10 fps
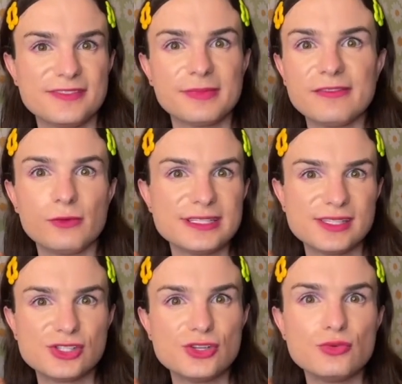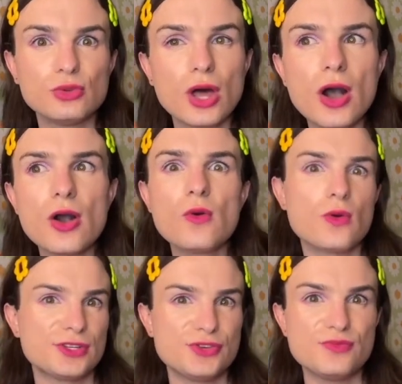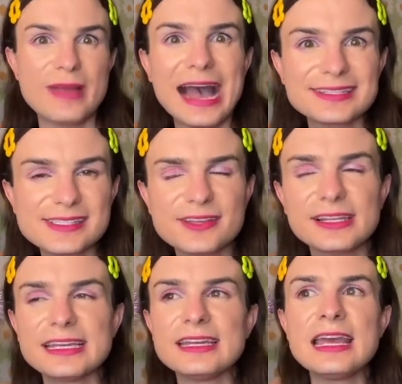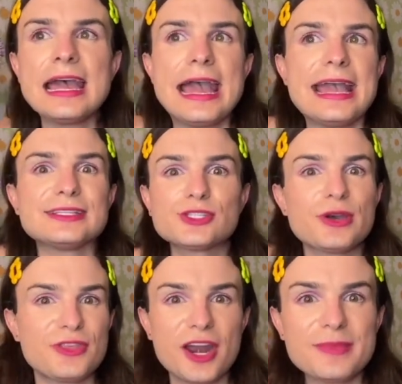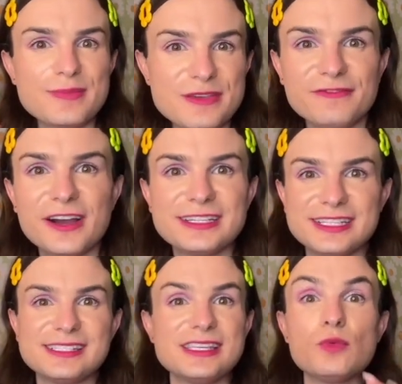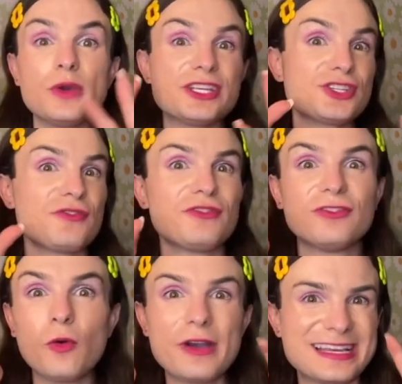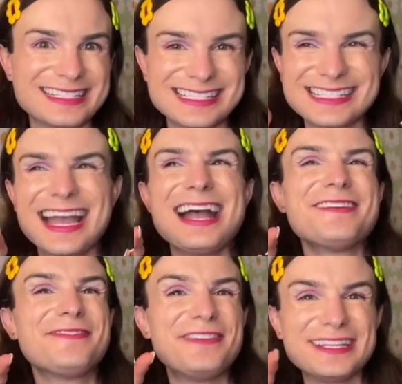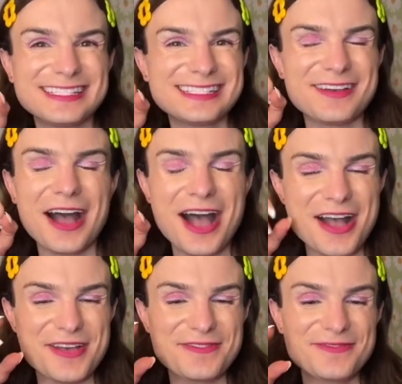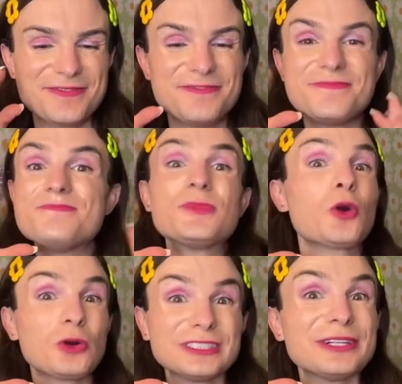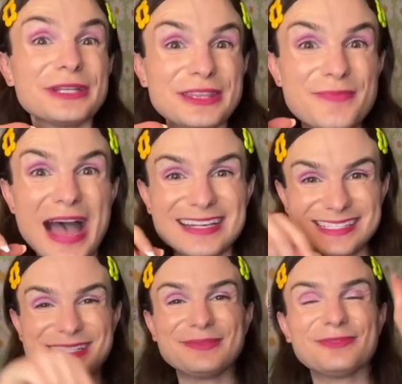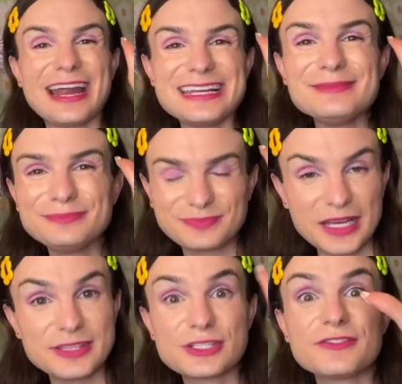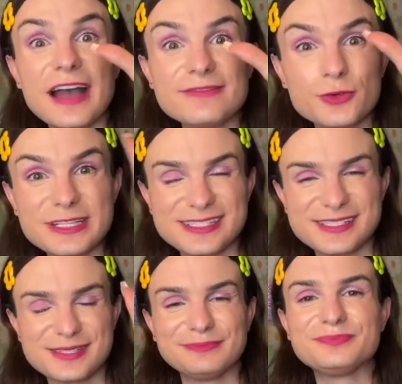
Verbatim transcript: my voice is too low or too masculine. And so I thought it might be fun to see which voice fits uh, girl Dylan the best. Ready? There's five choices.